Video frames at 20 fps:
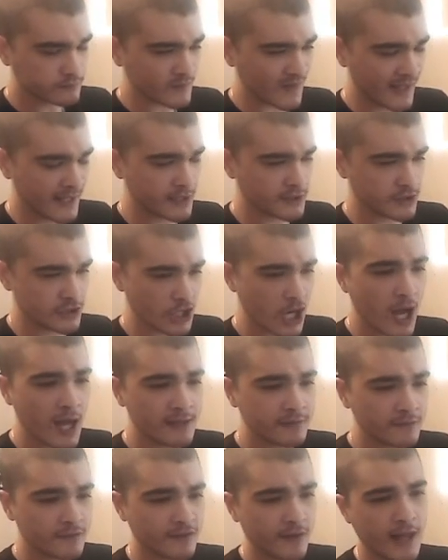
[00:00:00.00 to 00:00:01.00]
And
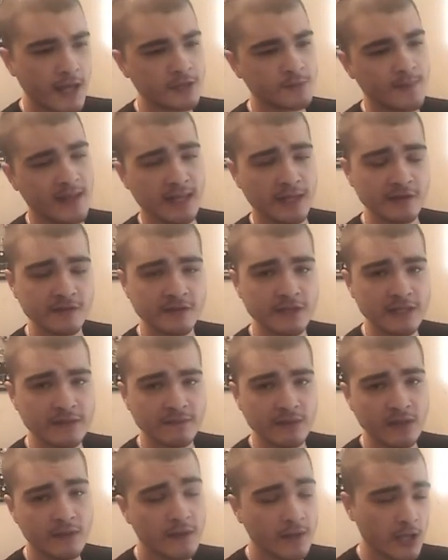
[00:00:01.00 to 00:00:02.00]
John slash Bacon
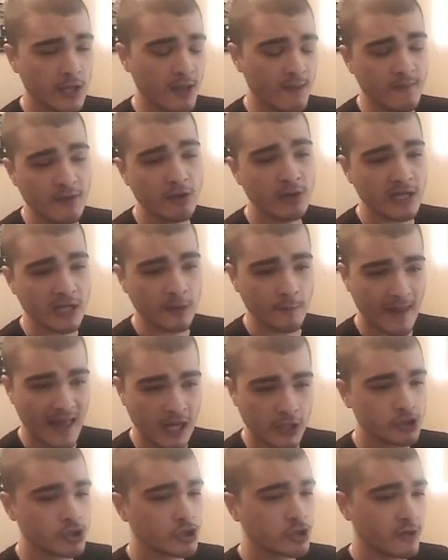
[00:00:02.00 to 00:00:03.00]
TV, the community
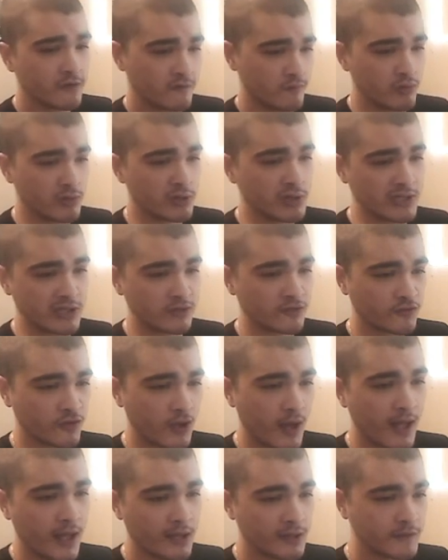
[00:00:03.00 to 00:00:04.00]
manager of Brilliant
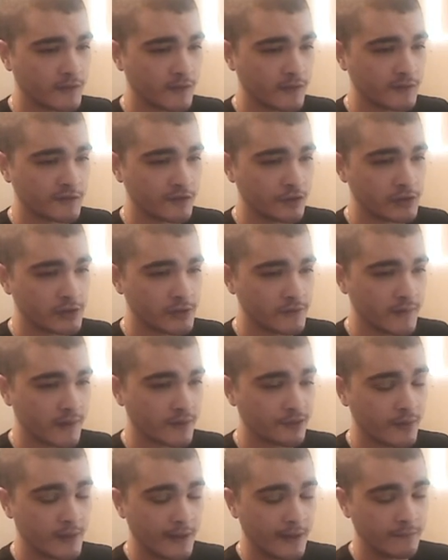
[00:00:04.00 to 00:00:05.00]
Skies, the studio that
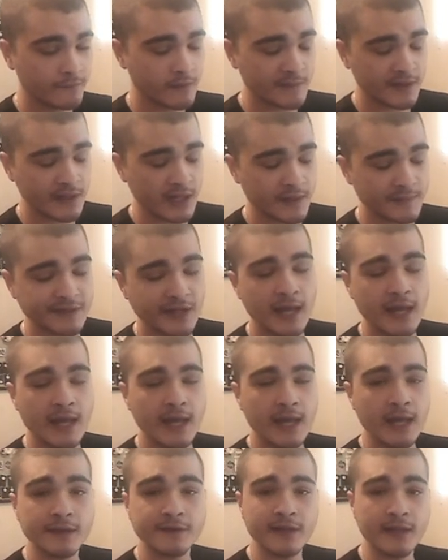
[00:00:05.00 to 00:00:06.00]
created From the Depths,
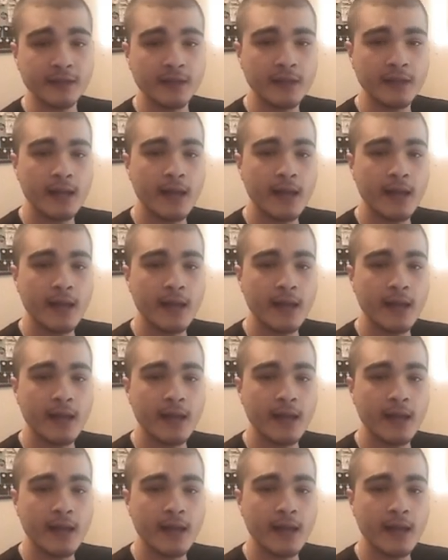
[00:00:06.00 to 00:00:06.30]
said,